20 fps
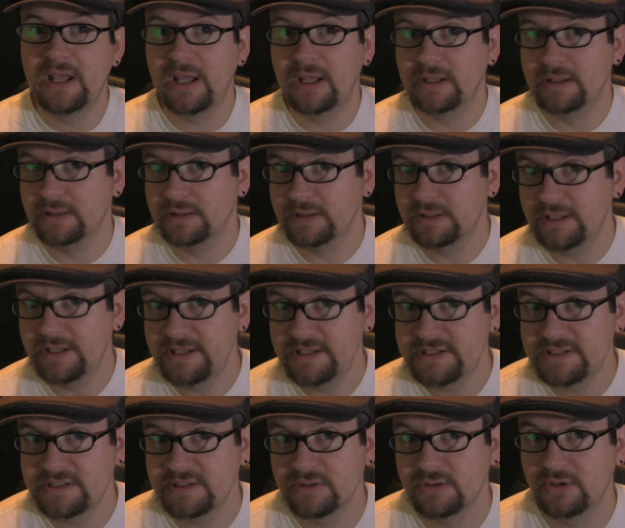at
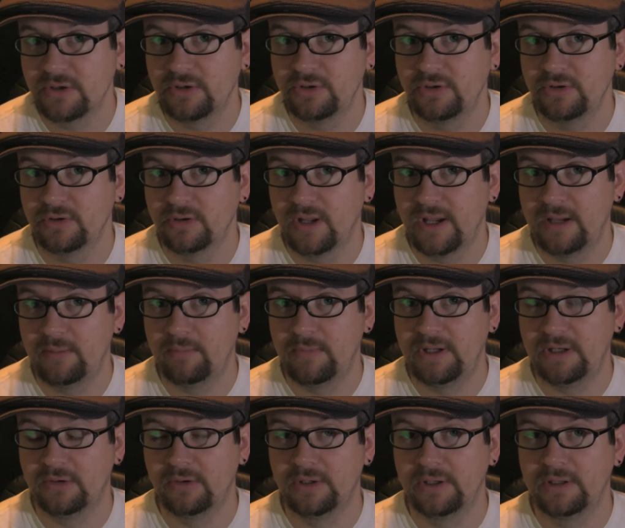least learn your light
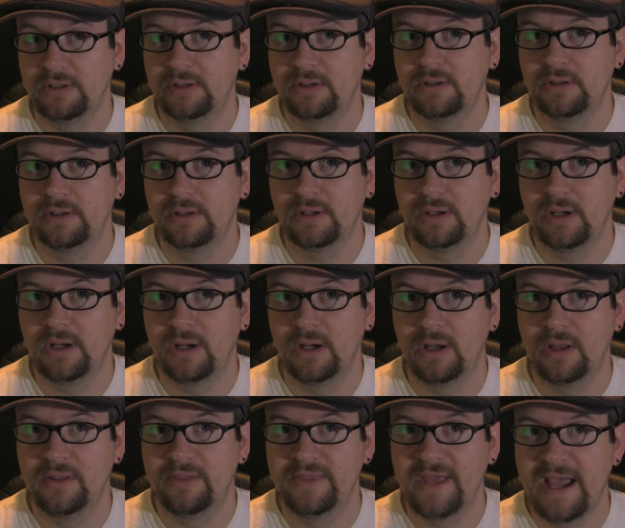metering.
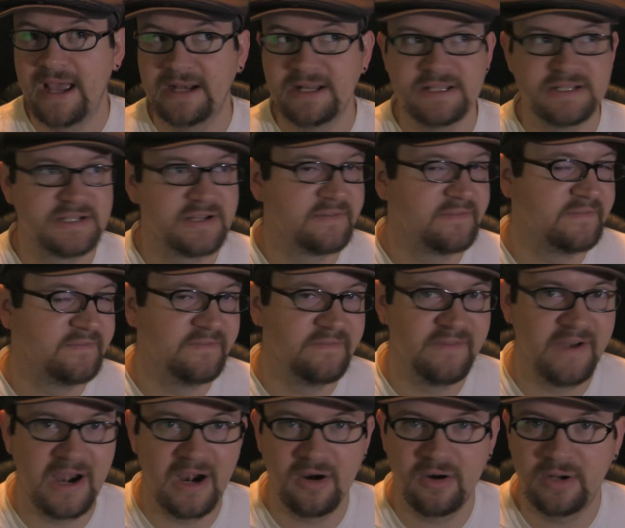That is a
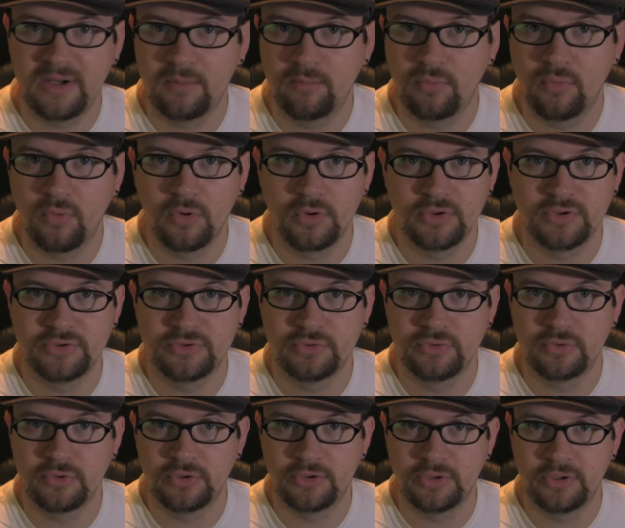very important
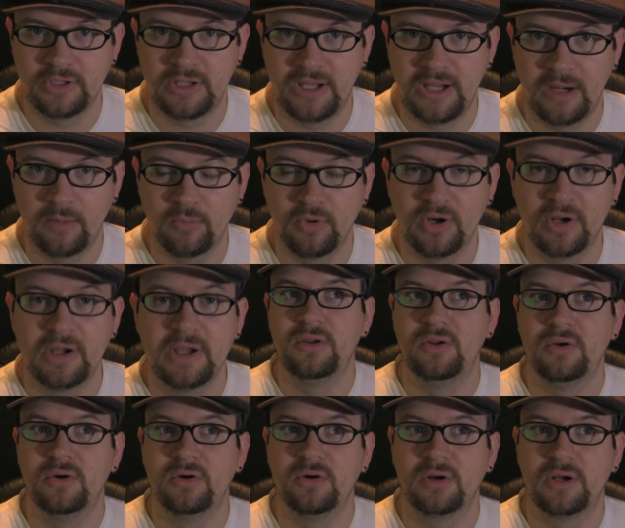tool on your camera.
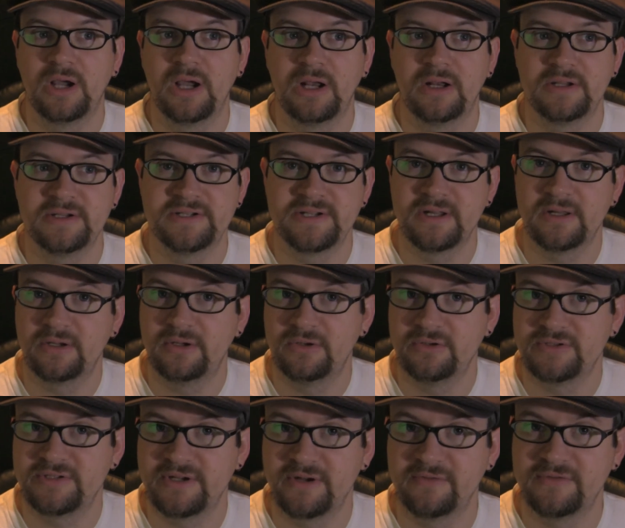You're kind of selling
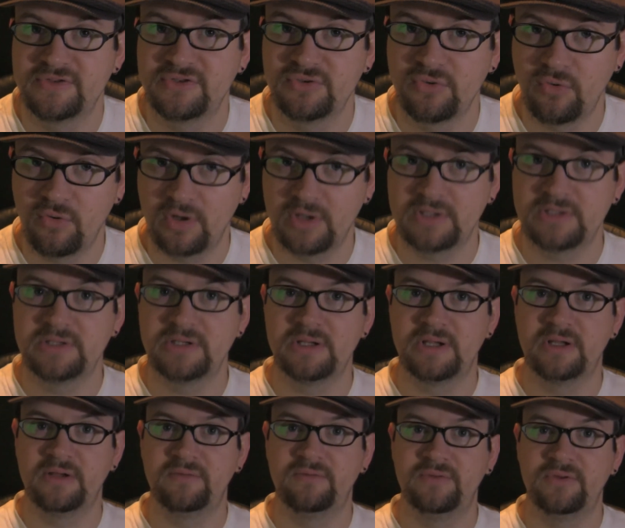yourself short
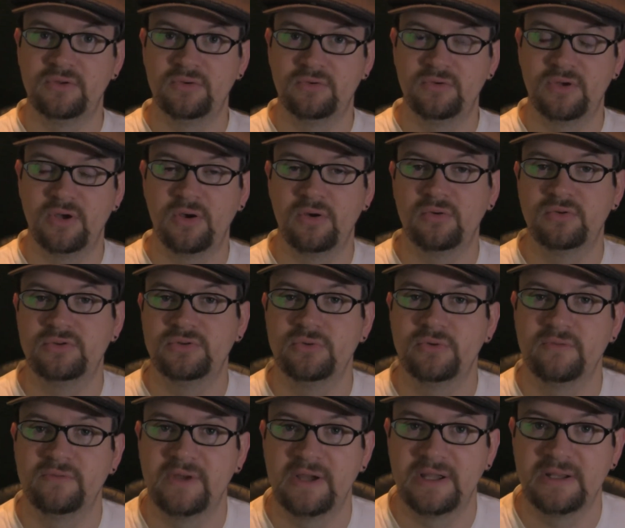if you go
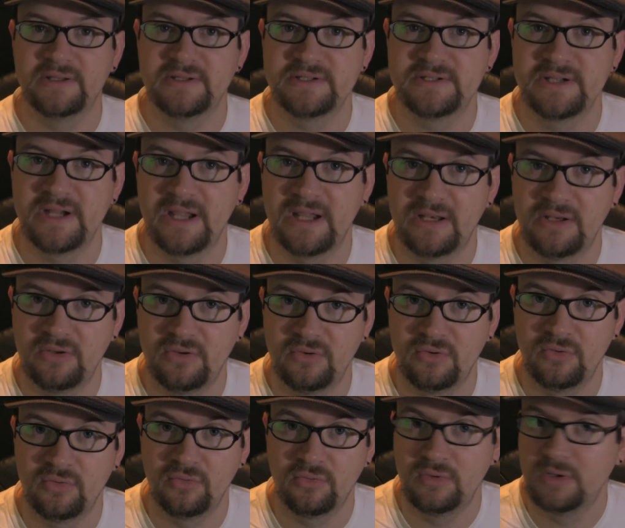to events and
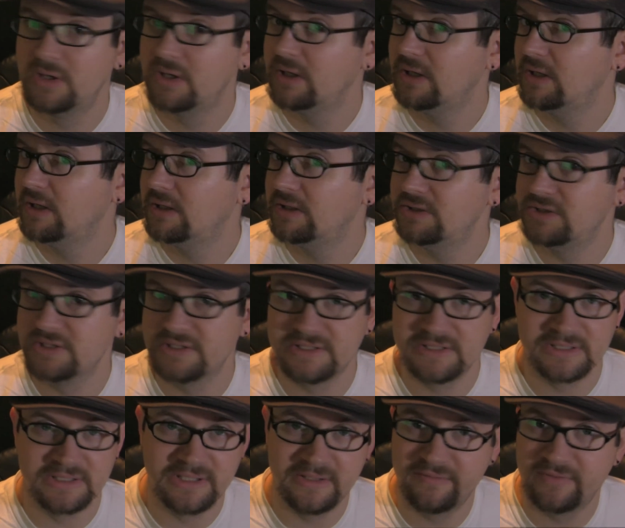you
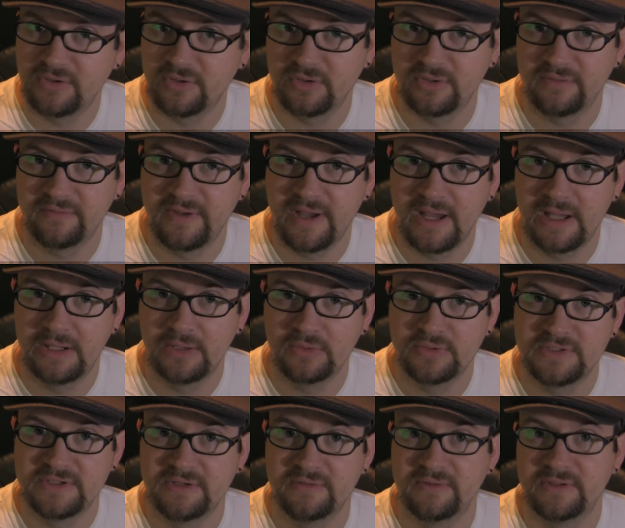just leave it on
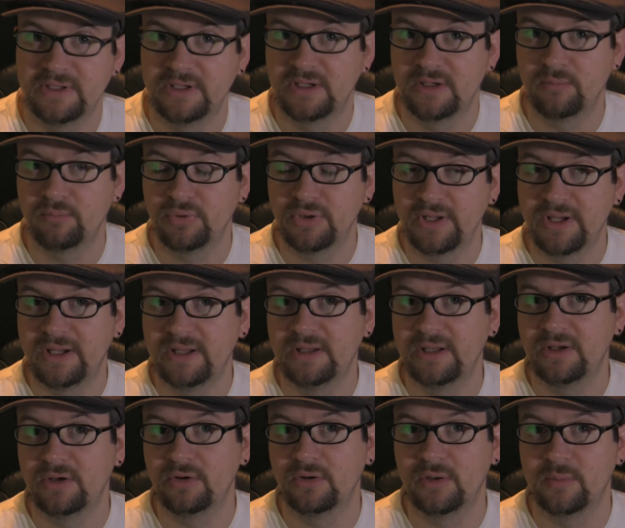evaluative and then complain
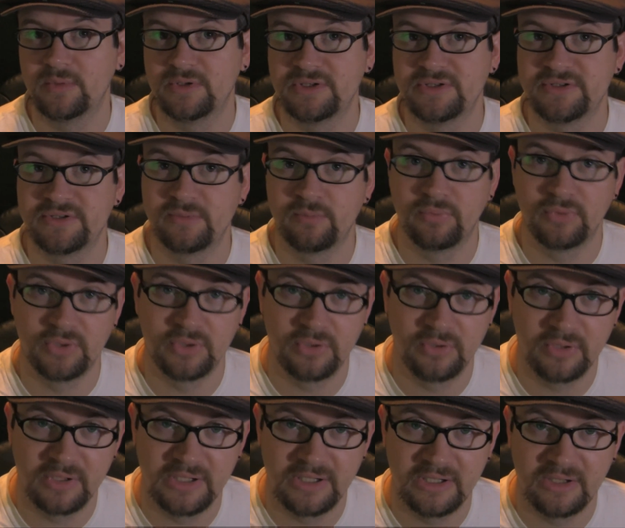that your images are
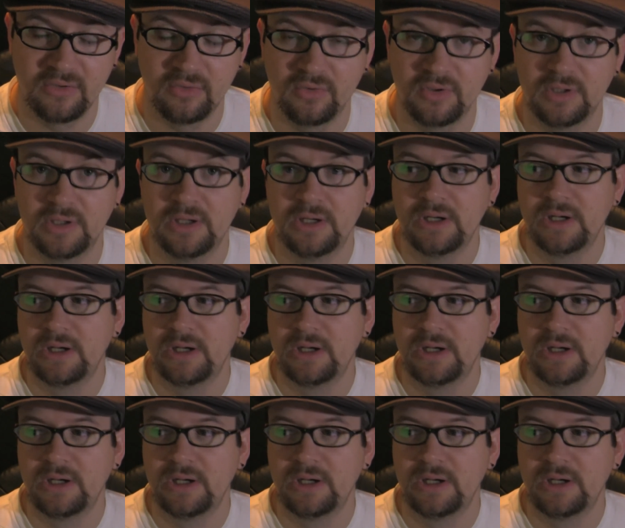blurry or